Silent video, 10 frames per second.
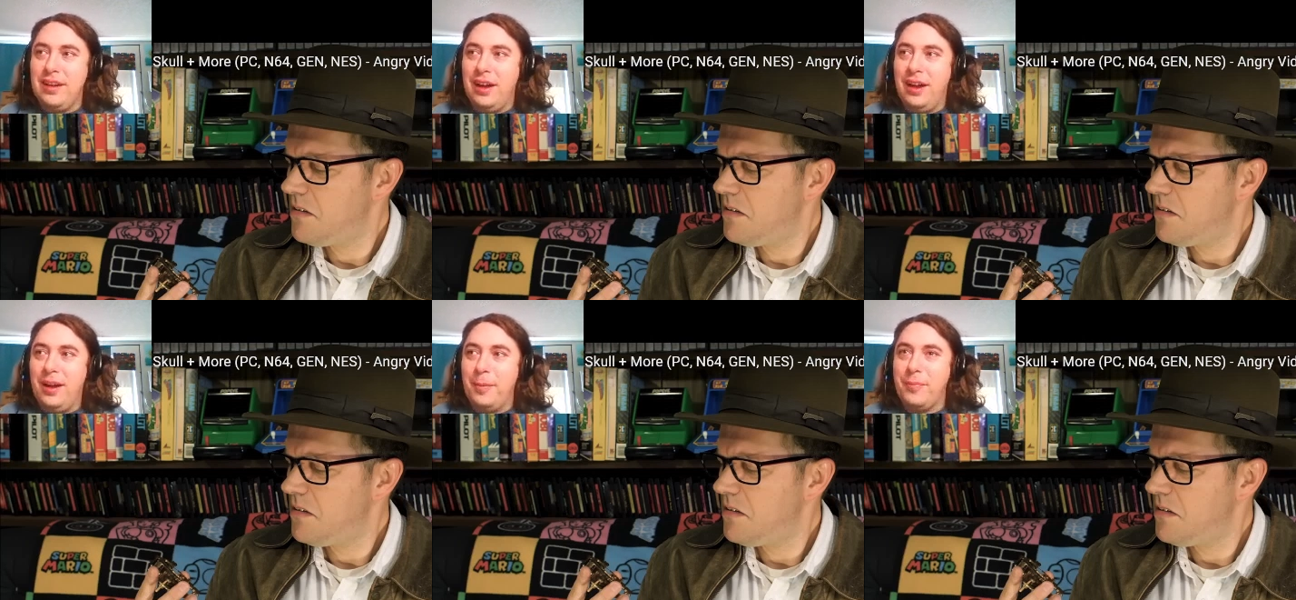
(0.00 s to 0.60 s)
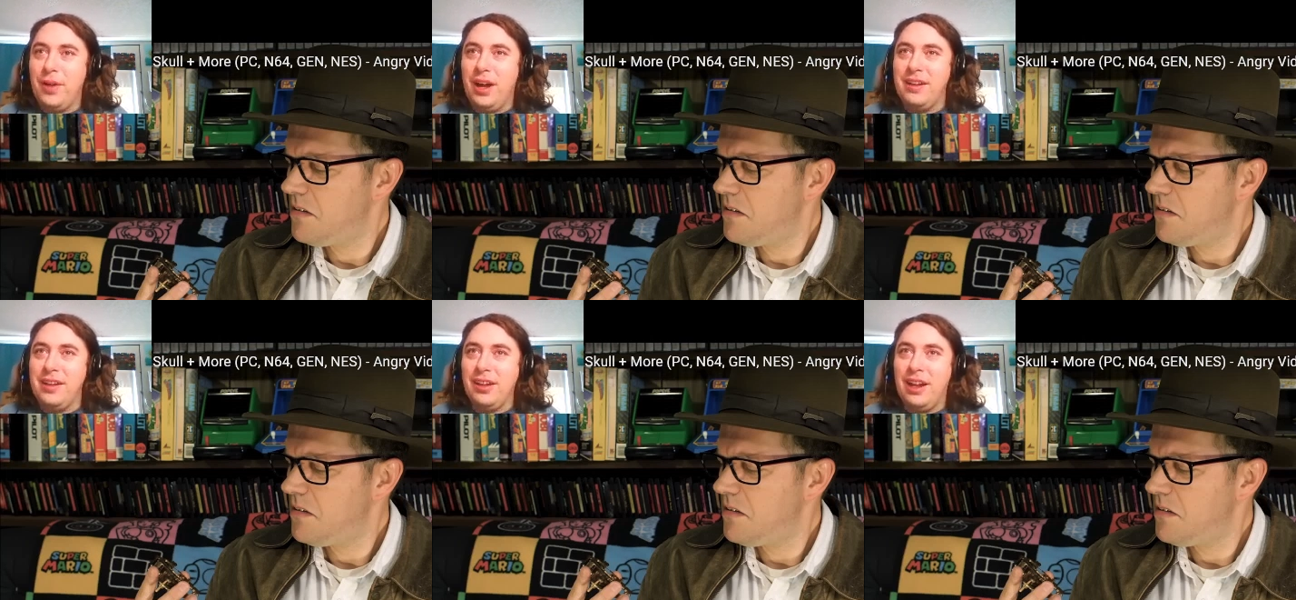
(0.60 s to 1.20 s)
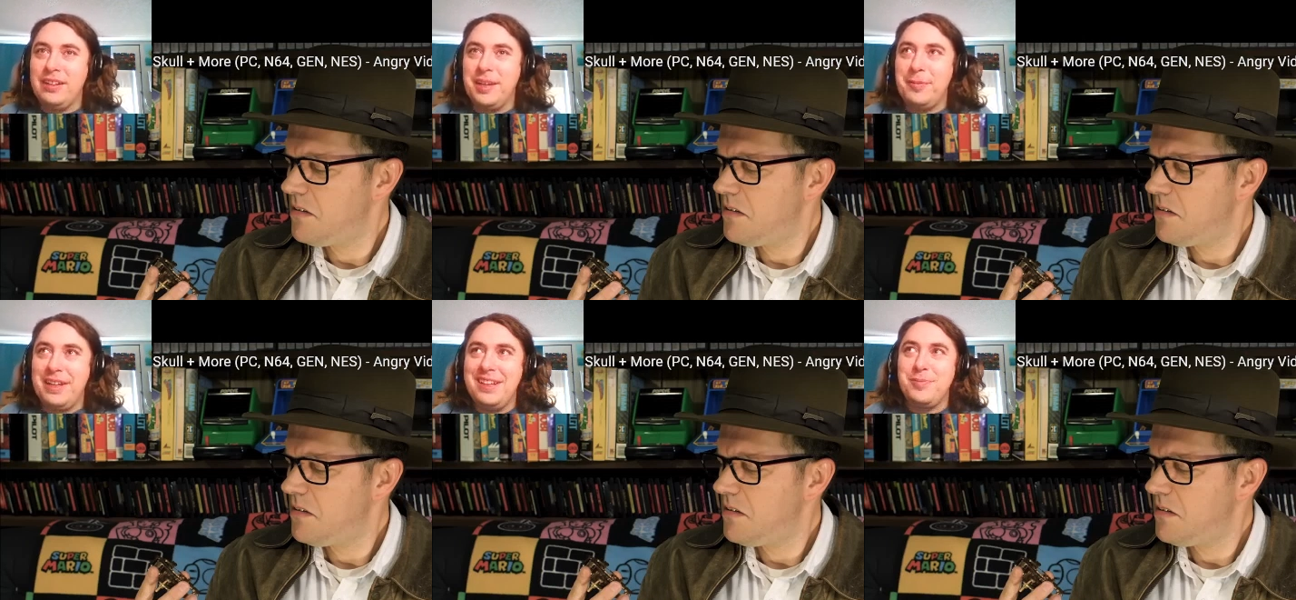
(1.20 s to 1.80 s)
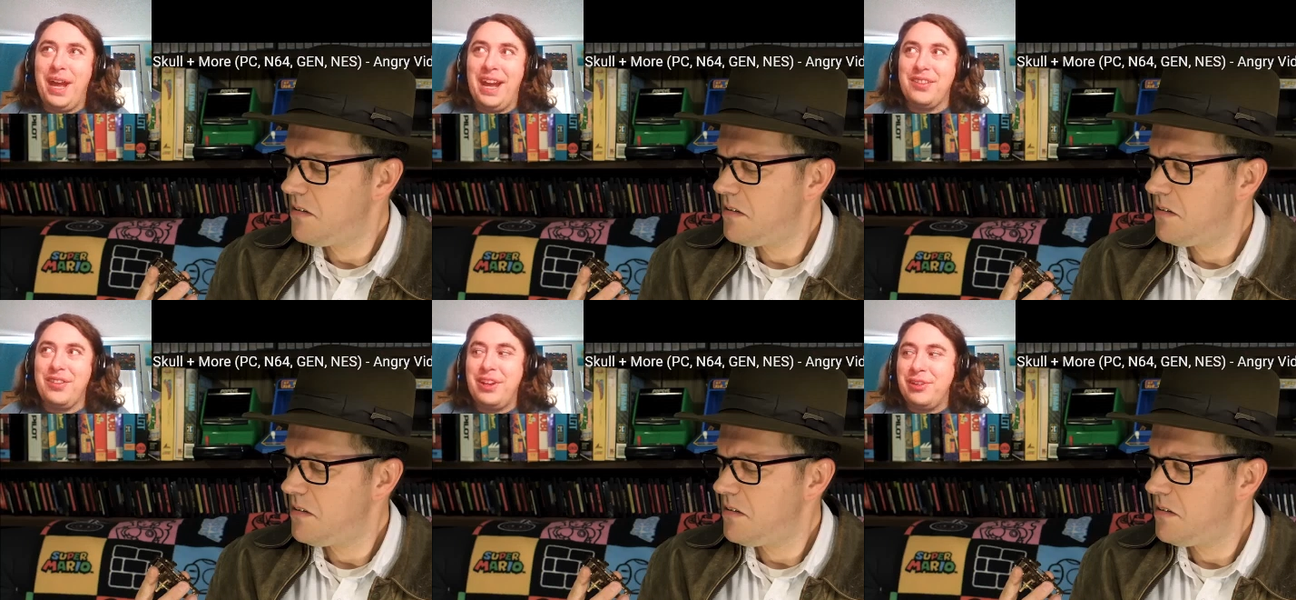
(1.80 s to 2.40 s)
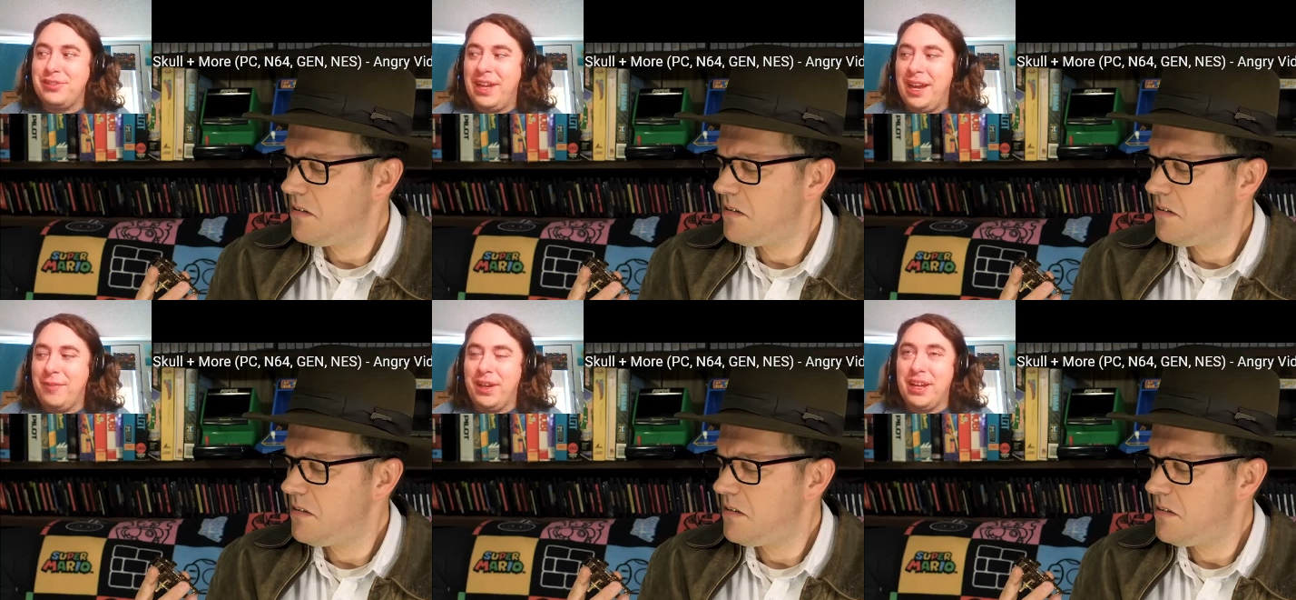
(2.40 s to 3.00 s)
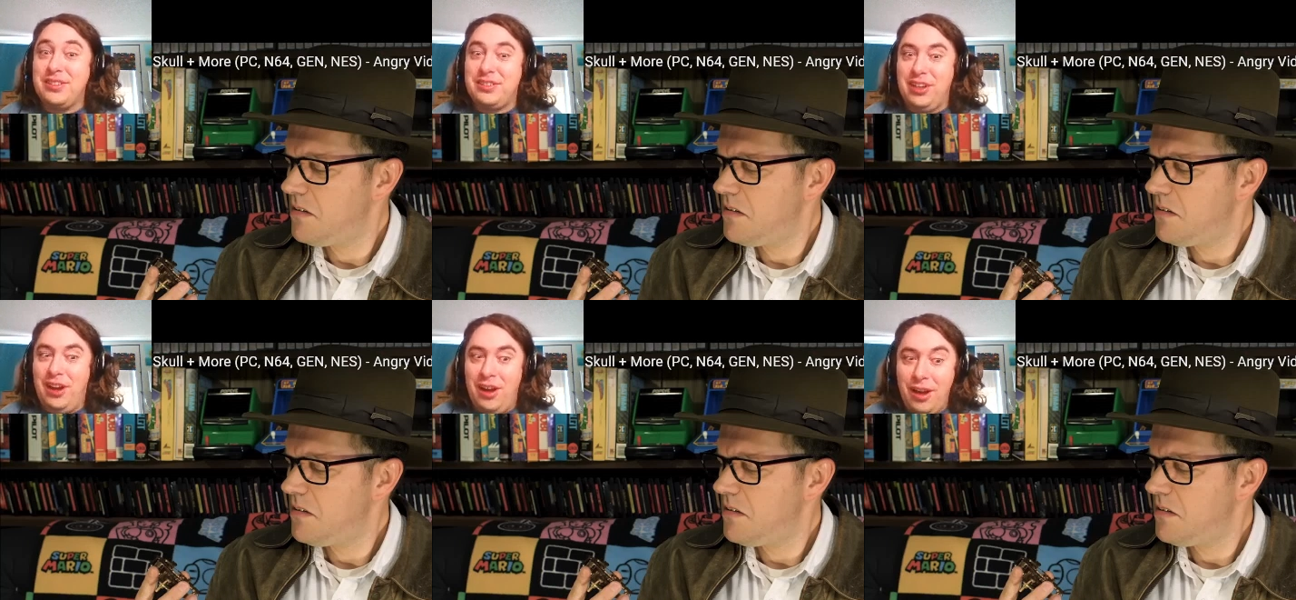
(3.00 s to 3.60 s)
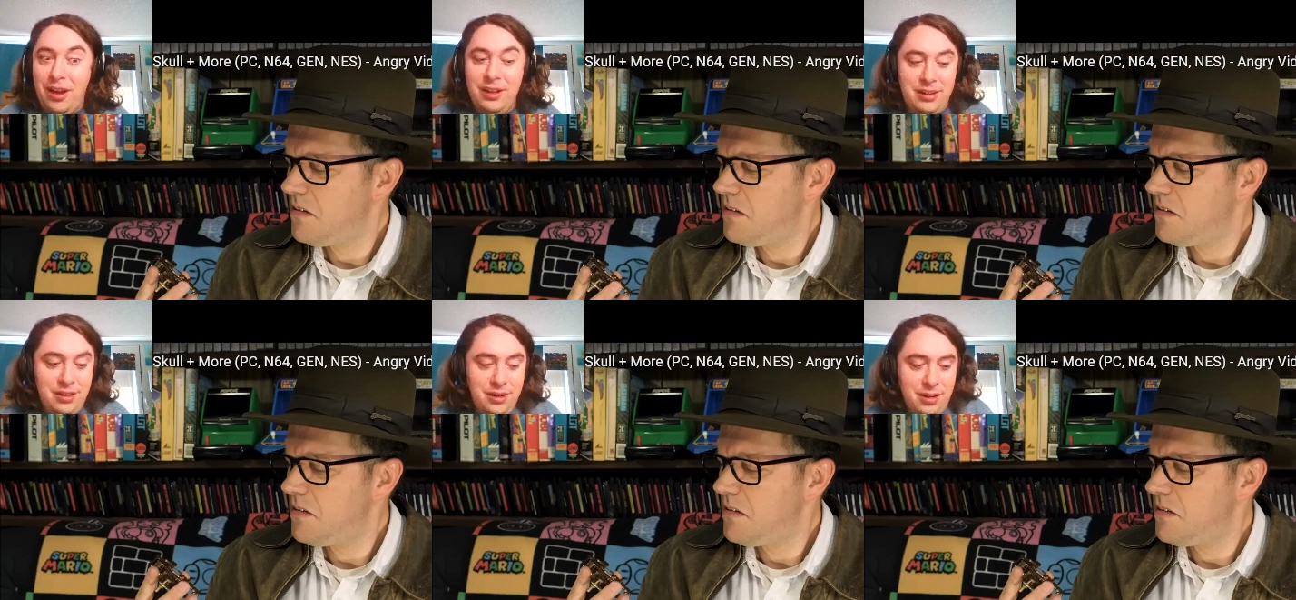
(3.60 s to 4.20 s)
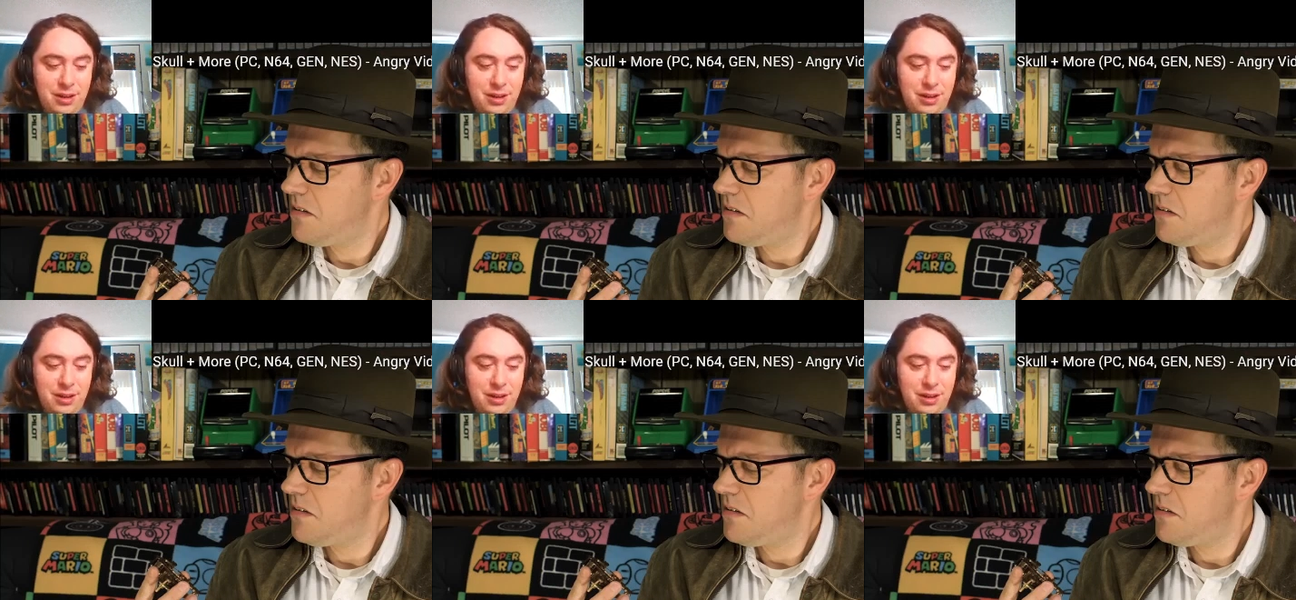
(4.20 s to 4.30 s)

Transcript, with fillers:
Speaker 1: a lot of DVDs back then used to have like a ton